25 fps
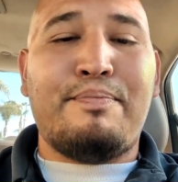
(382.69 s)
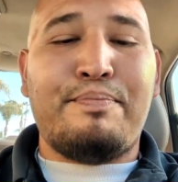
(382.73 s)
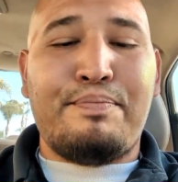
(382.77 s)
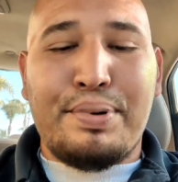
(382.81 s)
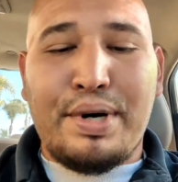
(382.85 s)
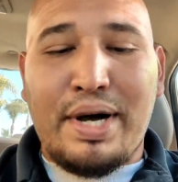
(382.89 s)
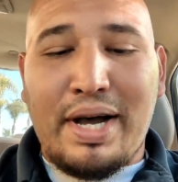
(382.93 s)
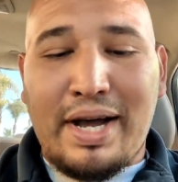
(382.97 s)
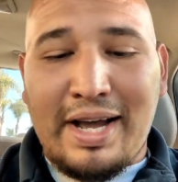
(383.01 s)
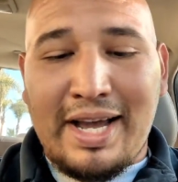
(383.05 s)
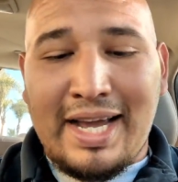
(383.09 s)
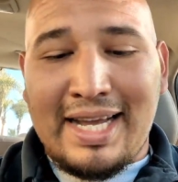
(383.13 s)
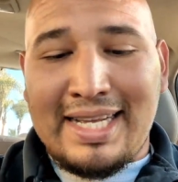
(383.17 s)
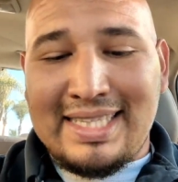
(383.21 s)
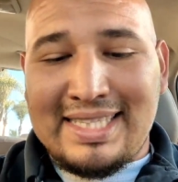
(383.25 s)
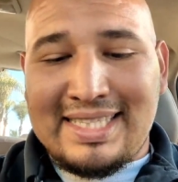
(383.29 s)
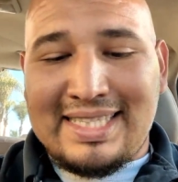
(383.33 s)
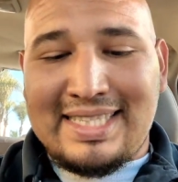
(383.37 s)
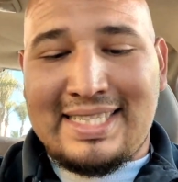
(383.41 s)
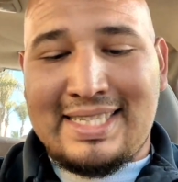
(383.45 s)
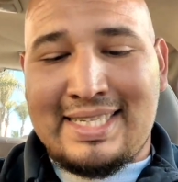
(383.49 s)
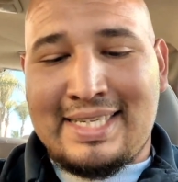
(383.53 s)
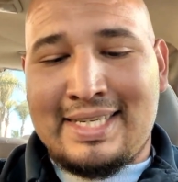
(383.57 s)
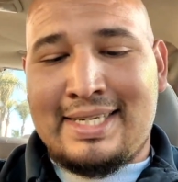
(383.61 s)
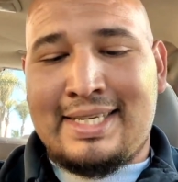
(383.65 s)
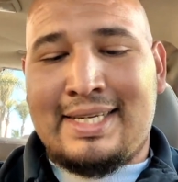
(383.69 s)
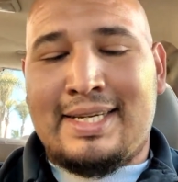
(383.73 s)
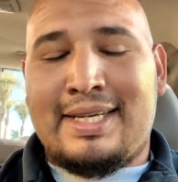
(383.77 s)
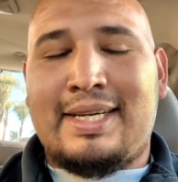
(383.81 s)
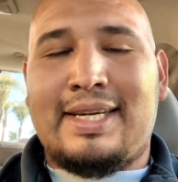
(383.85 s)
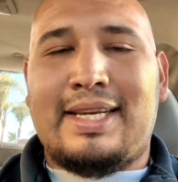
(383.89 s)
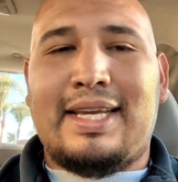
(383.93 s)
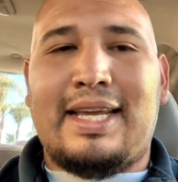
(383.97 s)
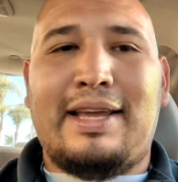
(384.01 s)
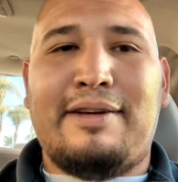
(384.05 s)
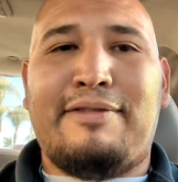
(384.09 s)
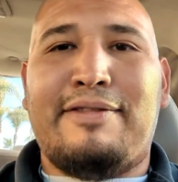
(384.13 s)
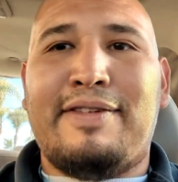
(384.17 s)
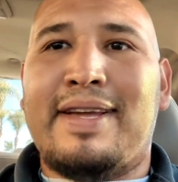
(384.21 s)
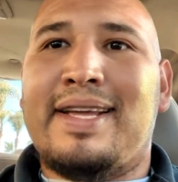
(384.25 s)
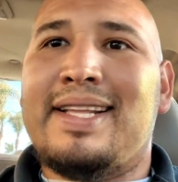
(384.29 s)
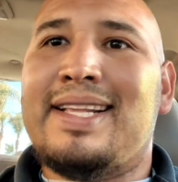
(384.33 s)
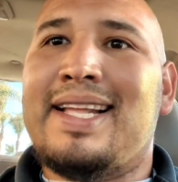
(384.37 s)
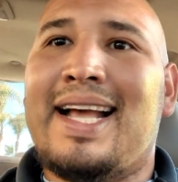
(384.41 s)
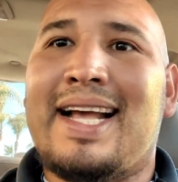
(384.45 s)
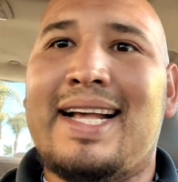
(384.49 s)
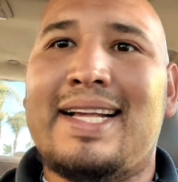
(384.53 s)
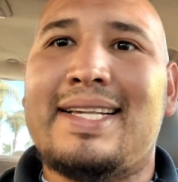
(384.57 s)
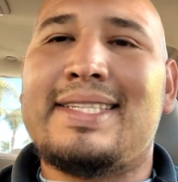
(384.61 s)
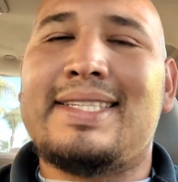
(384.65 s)
But if
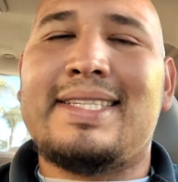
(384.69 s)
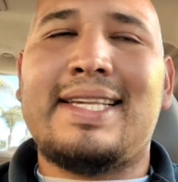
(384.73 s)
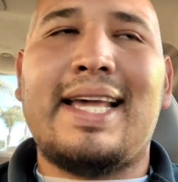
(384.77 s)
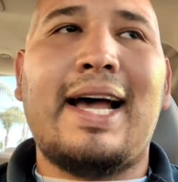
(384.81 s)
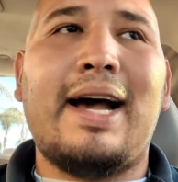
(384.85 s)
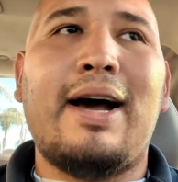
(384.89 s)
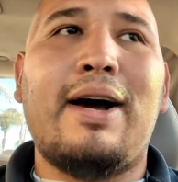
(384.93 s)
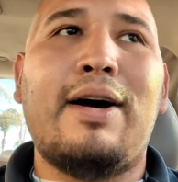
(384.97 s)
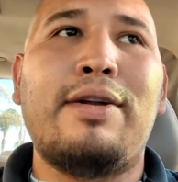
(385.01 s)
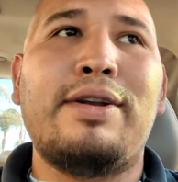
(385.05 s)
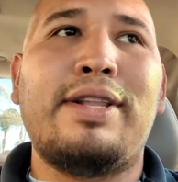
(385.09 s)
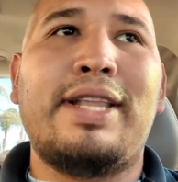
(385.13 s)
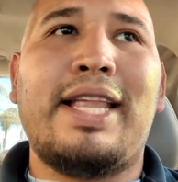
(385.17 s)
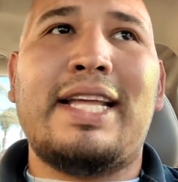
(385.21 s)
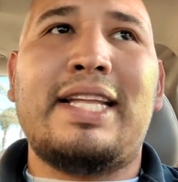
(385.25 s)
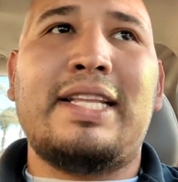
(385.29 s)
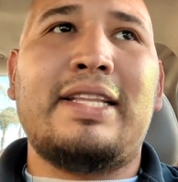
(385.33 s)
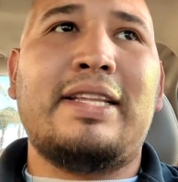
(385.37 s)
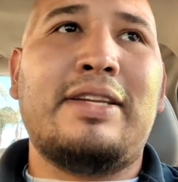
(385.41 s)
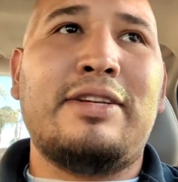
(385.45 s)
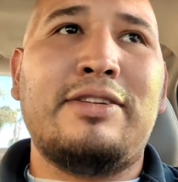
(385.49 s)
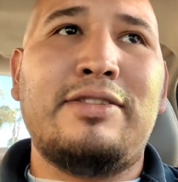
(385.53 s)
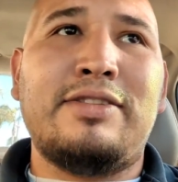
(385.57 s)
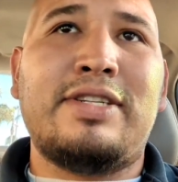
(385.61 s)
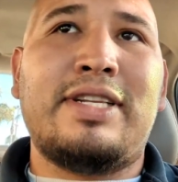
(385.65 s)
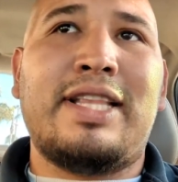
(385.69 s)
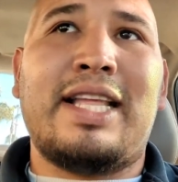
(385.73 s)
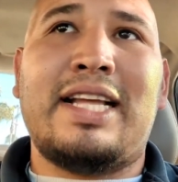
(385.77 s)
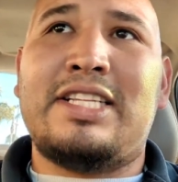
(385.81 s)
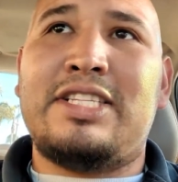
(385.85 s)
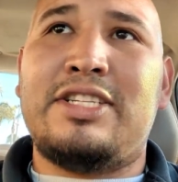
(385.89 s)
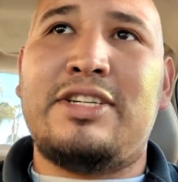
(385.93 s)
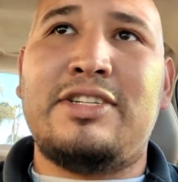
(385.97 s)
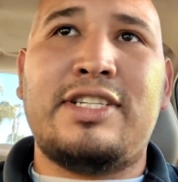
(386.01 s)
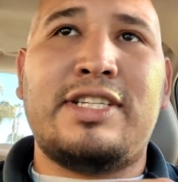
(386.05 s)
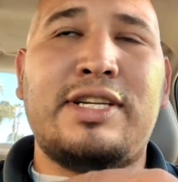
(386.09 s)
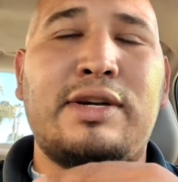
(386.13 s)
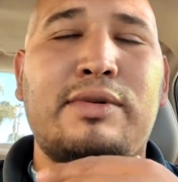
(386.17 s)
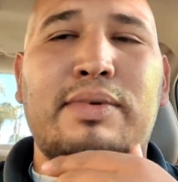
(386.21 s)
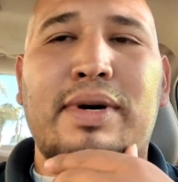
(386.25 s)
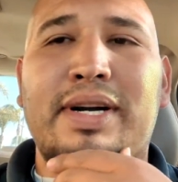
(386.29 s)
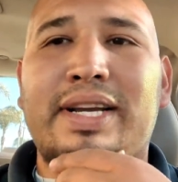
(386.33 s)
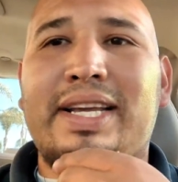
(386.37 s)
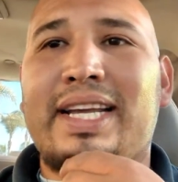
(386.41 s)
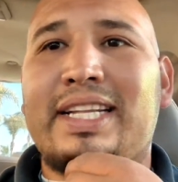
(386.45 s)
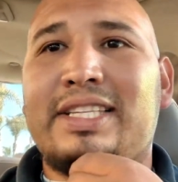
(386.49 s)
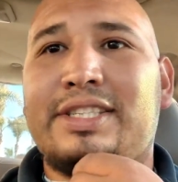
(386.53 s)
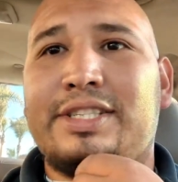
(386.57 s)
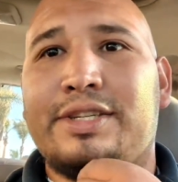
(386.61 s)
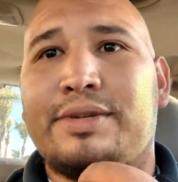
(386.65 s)
it has sound, that you, that's usually what
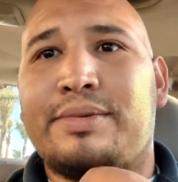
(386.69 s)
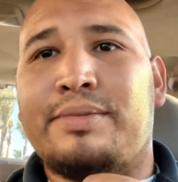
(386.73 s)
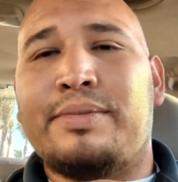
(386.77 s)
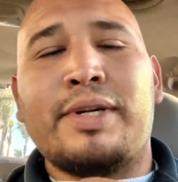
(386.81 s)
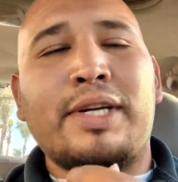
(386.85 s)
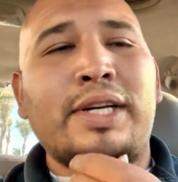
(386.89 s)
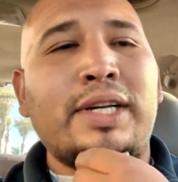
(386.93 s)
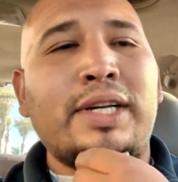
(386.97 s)
gets you.